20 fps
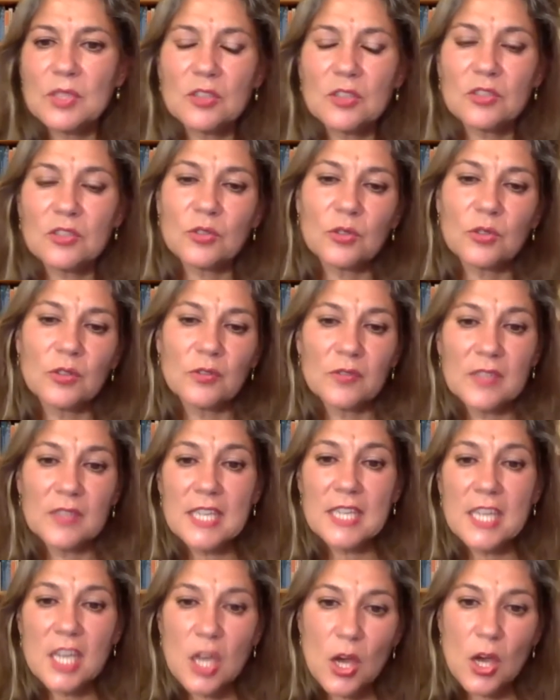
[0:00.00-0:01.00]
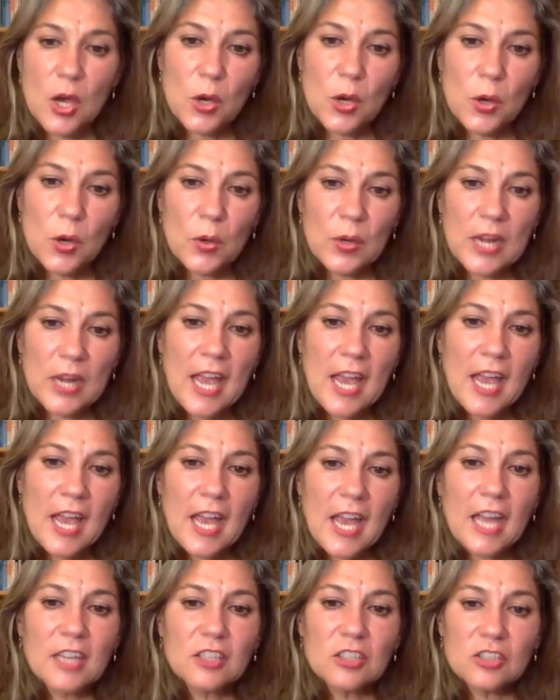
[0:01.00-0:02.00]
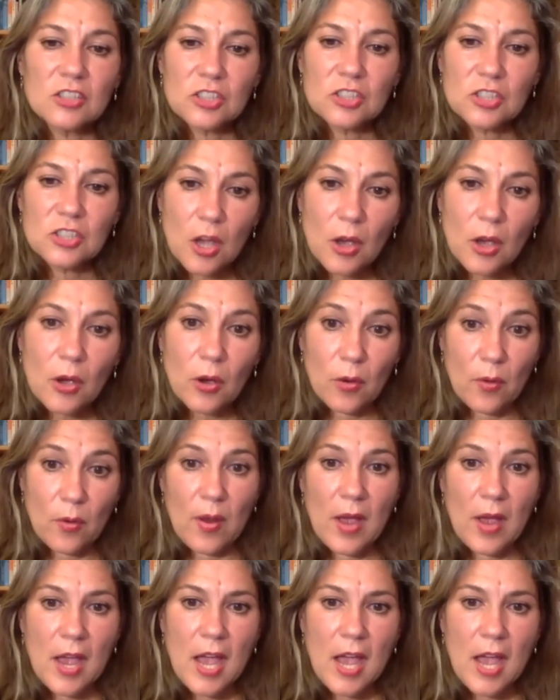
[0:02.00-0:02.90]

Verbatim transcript: to sort of decode and to show